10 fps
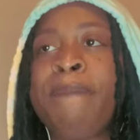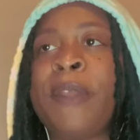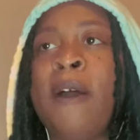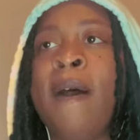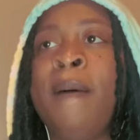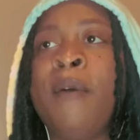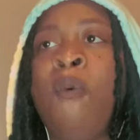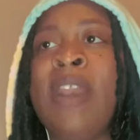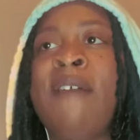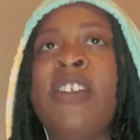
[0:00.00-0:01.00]

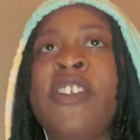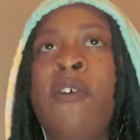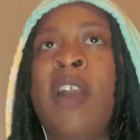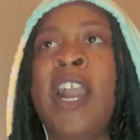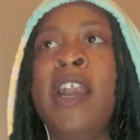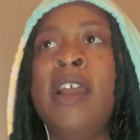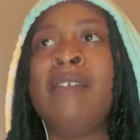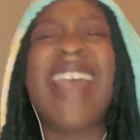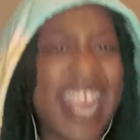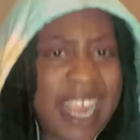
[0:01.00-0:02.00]
whenever you're
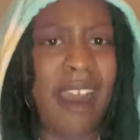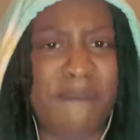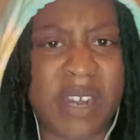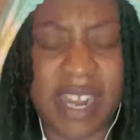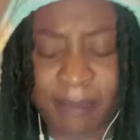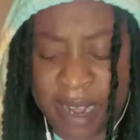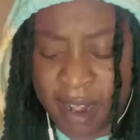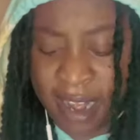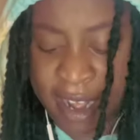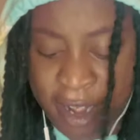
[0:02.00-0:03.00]
taking up for them
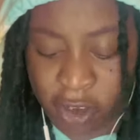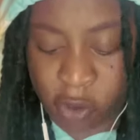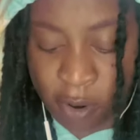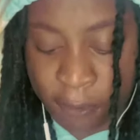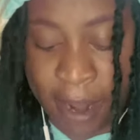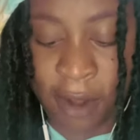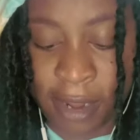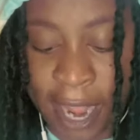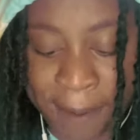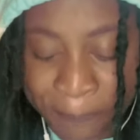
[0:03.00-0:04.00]
in a sort of way,
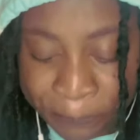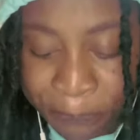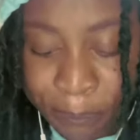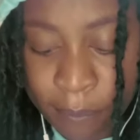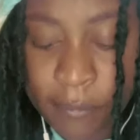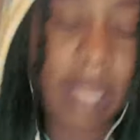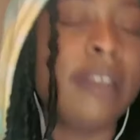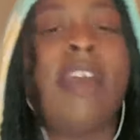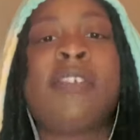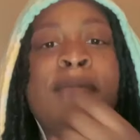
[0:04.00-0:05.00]
okay?
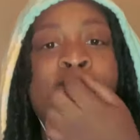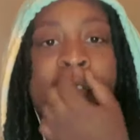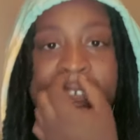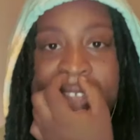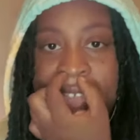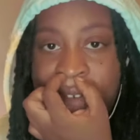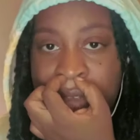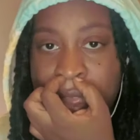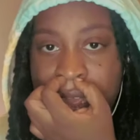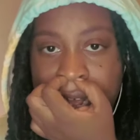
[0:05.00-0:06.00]
Now, some of you guys have
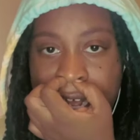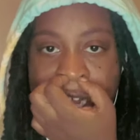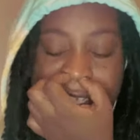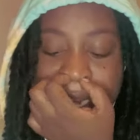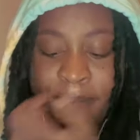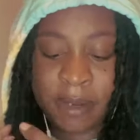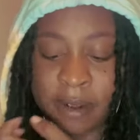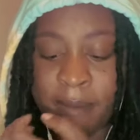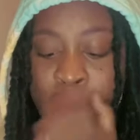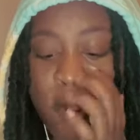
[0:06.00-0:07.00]

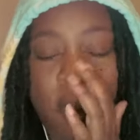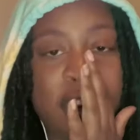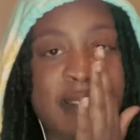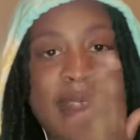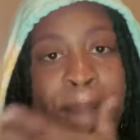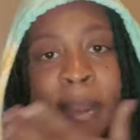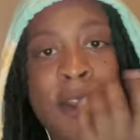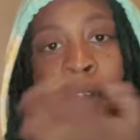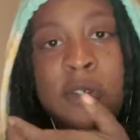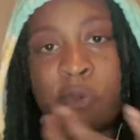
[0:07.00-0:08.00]
septum or some type of
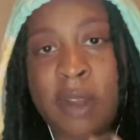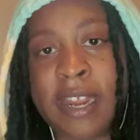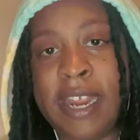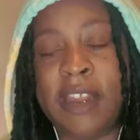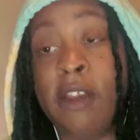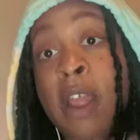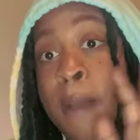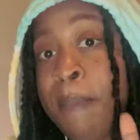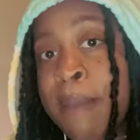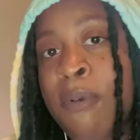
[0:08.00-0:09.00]
nose ring here.
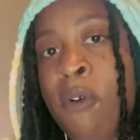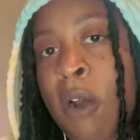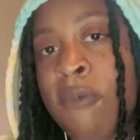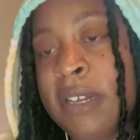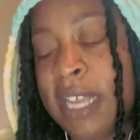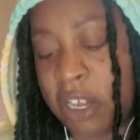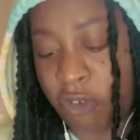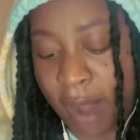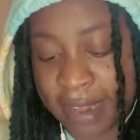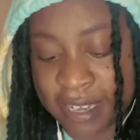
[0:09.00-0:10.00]
People are really
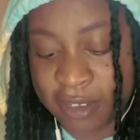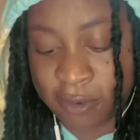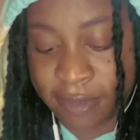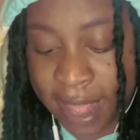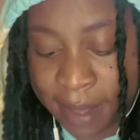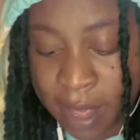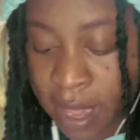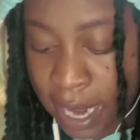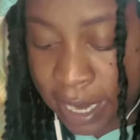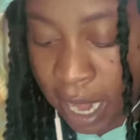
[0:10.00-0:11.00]
attracted to that.
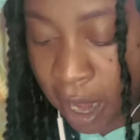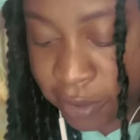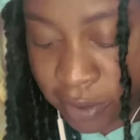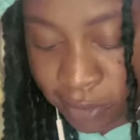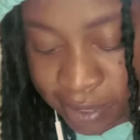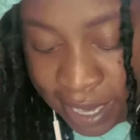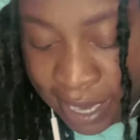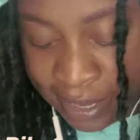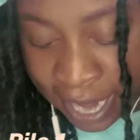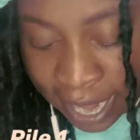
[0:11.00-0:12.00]
And I also see
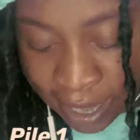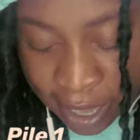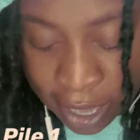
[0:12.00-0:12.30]
that